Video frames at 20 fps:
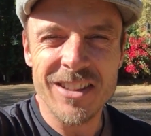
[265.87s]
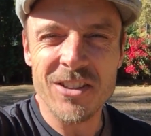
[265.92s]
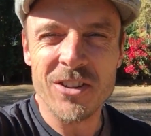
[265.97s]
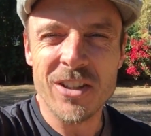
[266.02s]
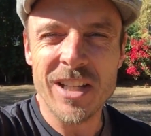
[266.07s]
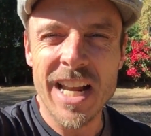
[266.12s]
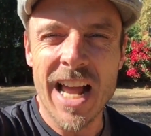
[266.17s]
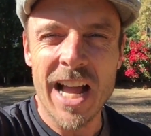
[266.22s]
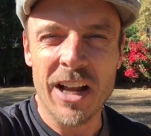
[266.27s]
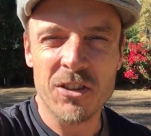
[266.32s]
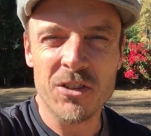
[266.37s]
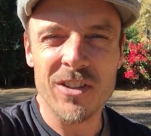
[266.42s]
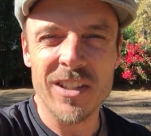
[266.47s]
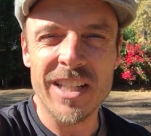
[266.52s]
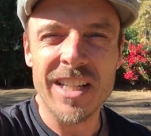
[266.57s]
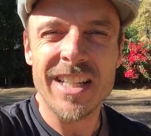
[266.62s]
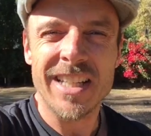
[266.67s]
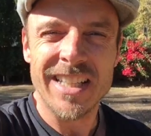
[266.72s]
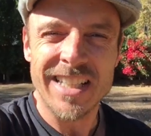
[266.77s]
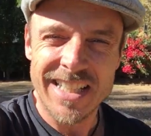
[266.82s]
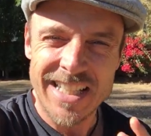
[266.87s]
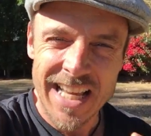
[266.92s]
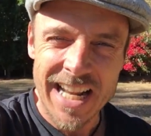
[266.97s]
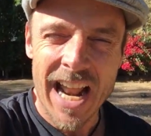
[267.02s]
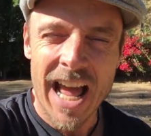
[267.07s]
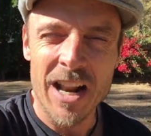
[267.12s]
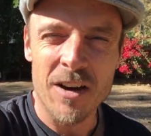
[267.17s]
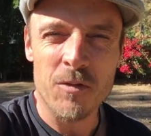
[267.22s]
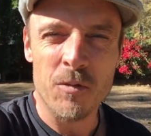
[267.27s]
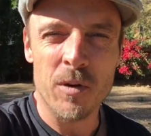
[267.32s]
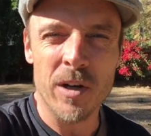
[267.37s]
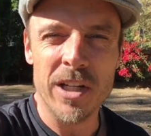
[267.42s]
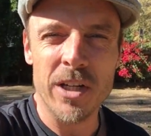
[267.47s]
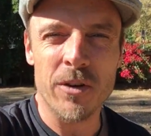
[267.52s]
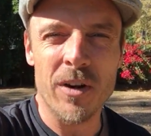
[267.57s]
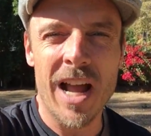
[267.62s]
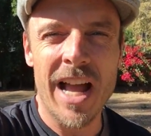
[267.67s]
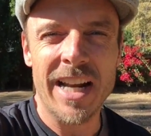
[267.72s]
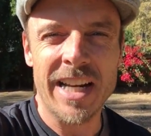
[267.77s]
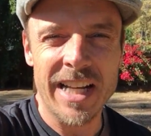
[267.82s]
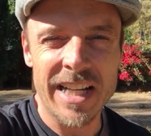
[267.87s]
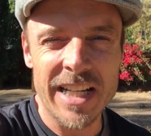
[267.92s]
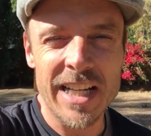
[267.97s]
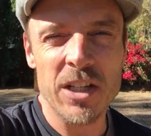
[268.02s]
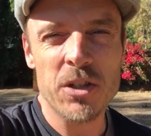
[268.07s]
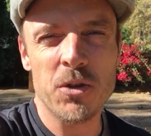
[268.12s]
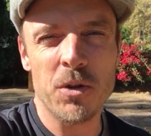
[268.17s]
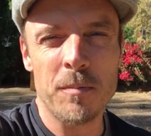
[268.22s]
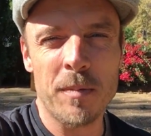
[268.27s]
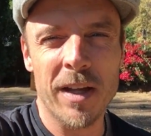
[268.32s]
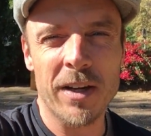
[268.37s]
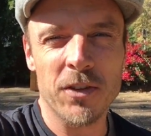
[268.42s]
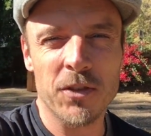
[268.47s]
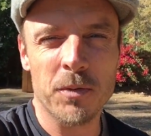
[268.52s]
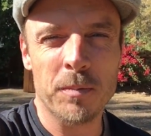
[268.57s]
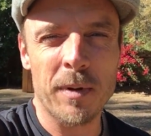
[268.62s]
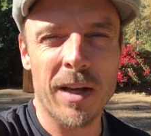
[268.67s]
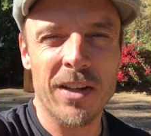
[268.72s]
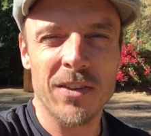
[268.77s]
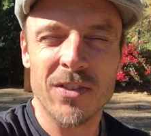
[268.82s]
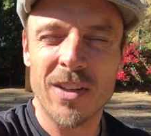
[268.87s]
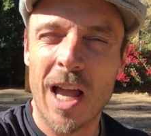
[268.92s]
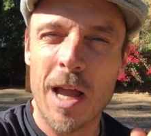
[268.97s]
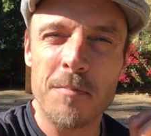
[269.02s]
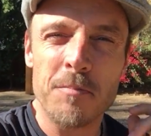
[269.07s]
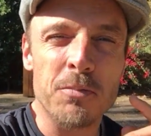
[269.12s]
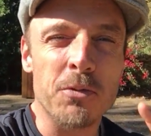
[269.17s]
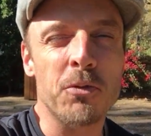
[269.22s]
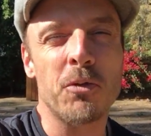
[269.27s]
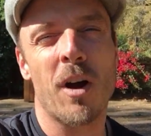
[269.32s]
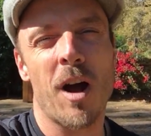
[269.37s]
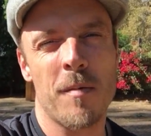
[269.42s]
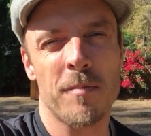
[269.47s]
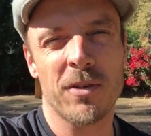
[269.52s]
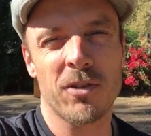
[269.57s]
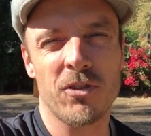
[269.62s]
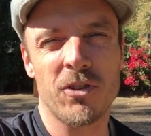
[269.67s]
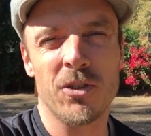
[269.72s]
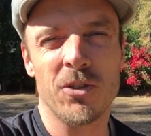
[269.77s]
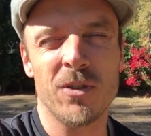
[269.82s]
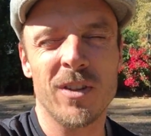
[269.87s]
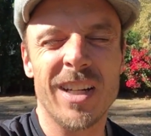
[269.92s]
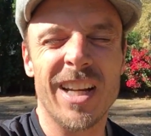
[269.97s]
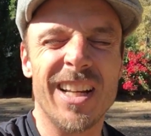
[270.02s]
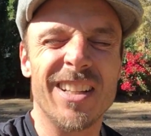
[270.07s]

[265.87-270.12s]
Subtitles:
You can actually get out of where you're at and get to a better space. I promise you.